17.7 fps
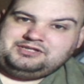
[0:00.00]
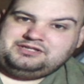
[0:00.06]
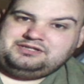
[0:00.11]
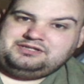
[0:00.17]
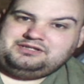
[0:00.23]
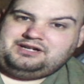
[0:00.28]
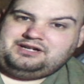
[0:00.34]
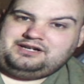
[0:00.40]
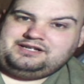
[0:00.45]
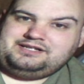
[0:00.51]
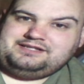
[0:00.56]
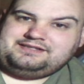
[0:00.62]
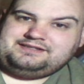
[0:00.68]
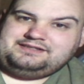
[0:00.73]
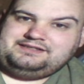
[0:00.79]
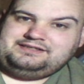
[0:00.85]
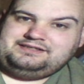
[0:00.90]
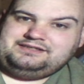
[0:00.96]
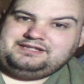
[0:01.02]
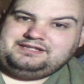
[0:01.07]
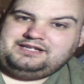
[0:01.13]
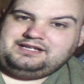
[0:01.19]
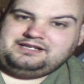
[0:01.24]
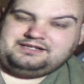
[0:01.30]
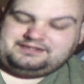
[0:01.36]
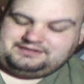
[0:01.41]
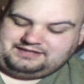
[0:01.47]
honestly,
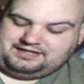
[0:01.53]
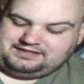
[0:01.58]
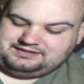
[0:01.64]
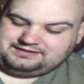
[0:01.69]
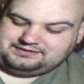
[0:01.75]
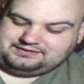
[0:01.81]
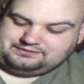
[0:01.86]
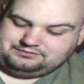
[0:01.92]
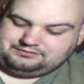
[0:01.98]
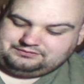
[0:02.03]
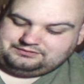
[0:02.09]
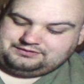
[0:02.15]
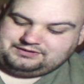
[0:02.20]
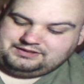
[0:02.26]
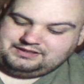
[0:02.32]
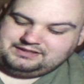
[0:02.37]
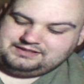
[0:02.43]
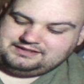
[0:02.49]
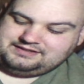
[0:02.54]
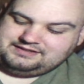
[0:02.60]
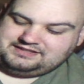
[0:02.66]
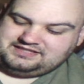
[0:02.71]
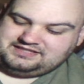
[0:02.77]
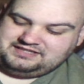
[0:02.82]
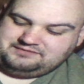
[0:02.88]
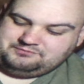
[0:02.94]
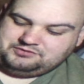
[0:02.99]
because I had sold
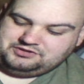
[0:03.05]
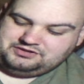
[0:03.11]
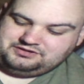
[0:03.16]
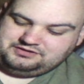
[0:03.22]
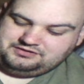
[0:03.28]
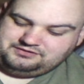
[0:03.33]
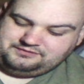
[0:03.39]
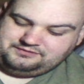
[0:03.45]
similar